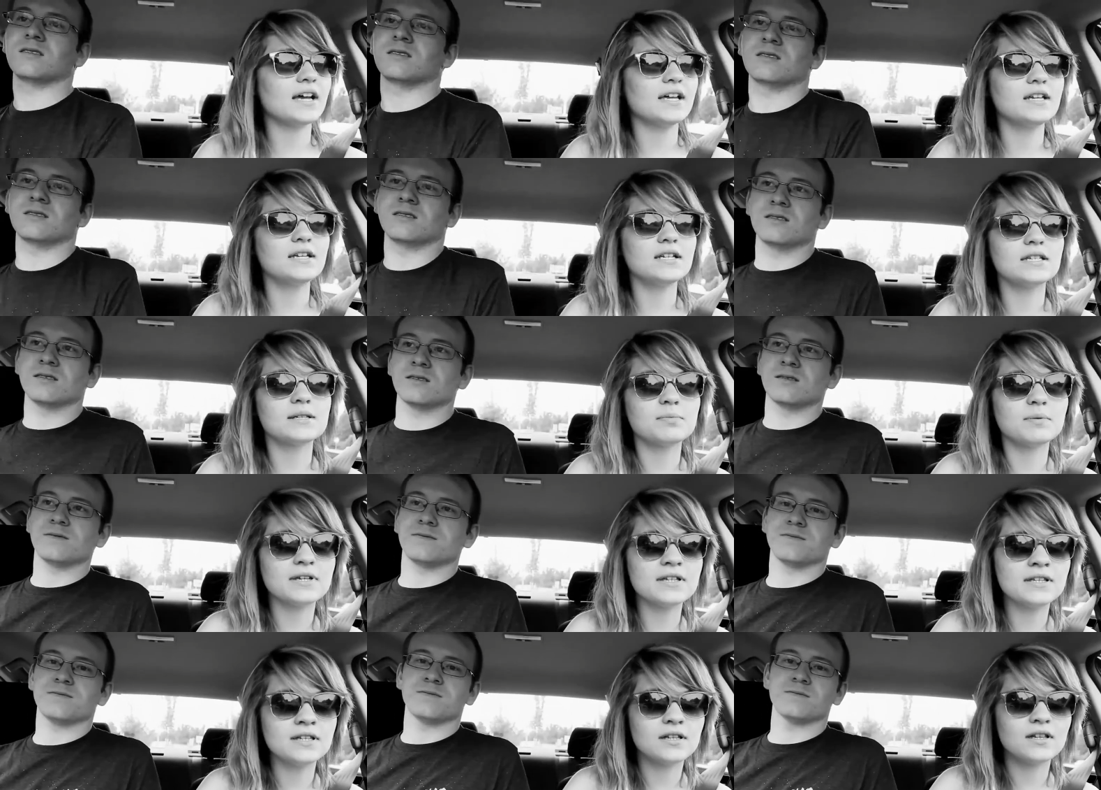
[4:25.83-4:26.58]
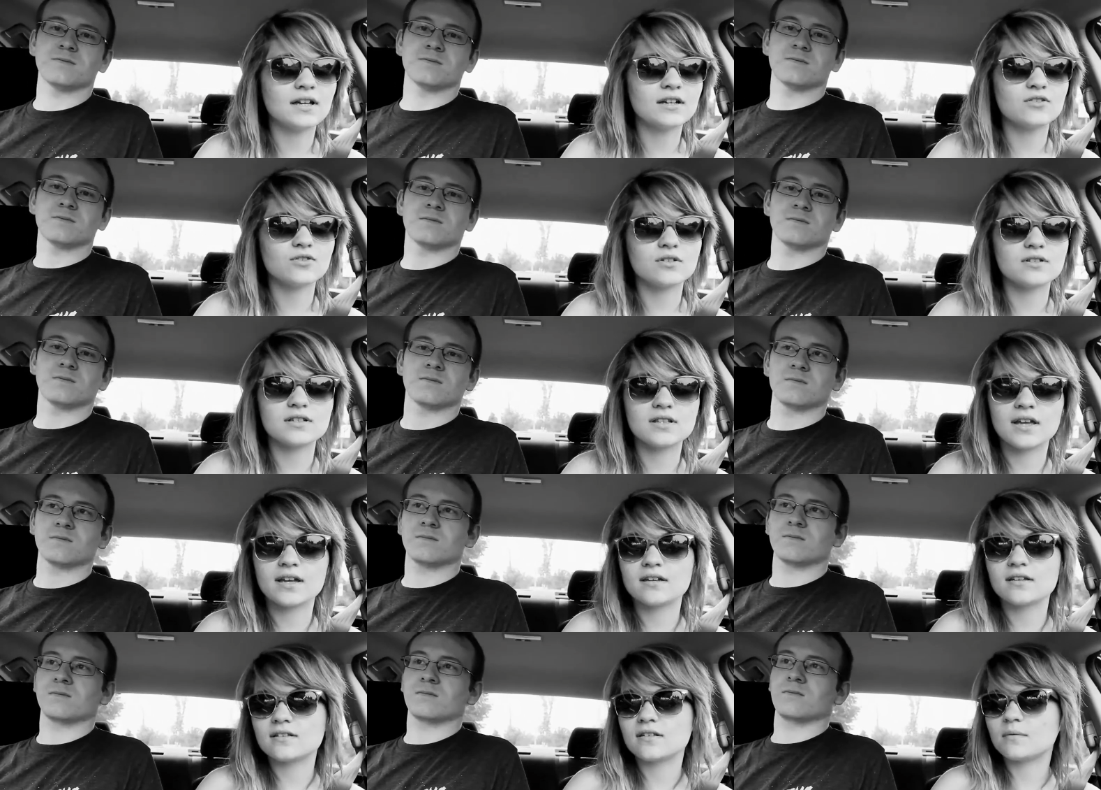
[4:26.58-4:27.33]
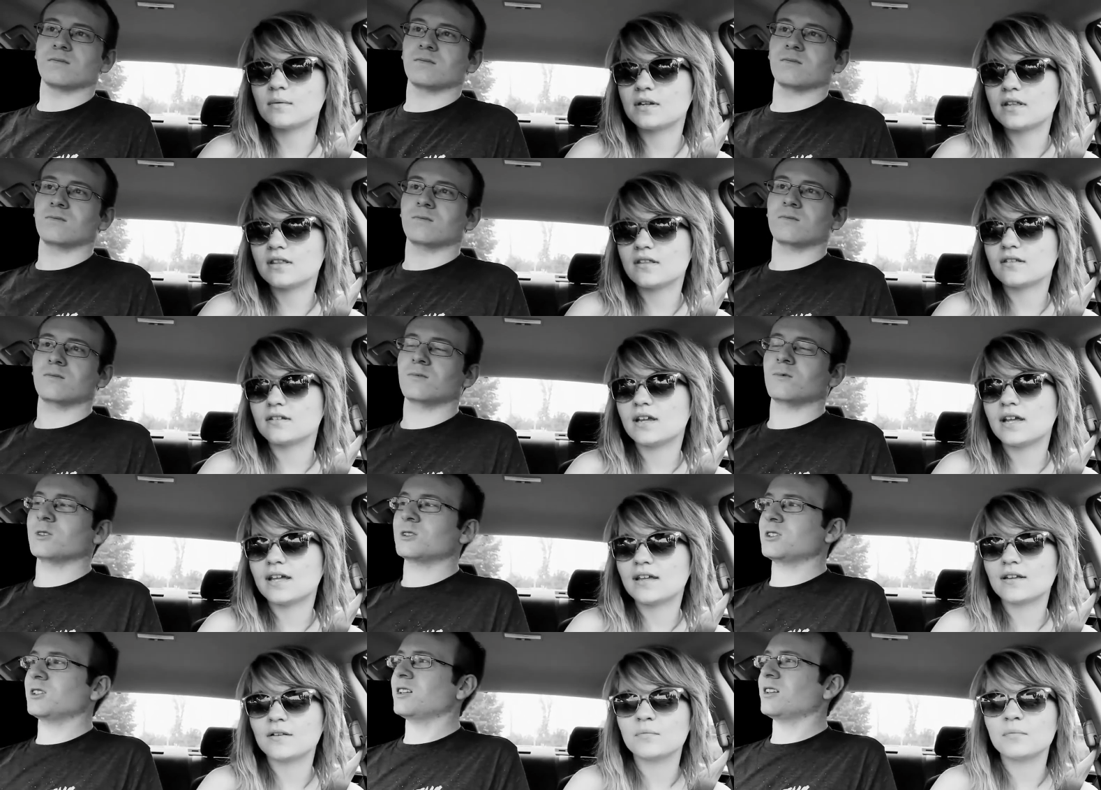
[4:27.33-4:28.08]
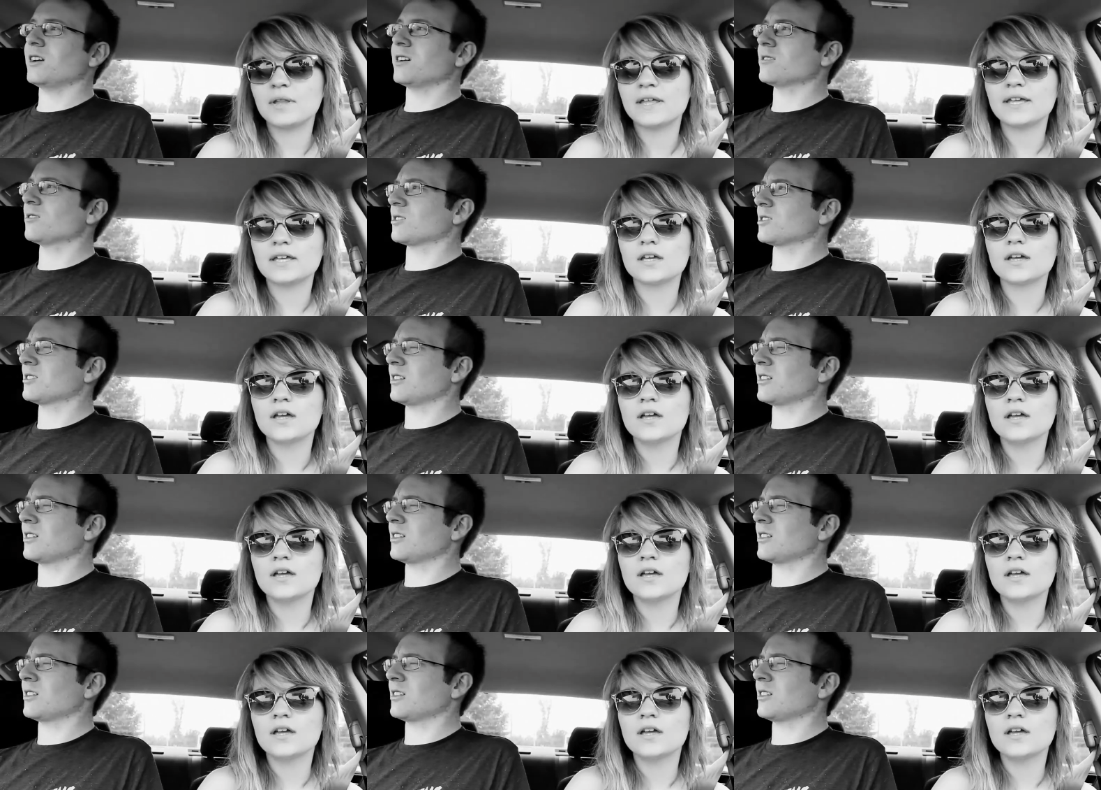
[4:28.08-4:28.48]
Speaker 1: I had to explain the electric slide to somebody the other day. and I'm like,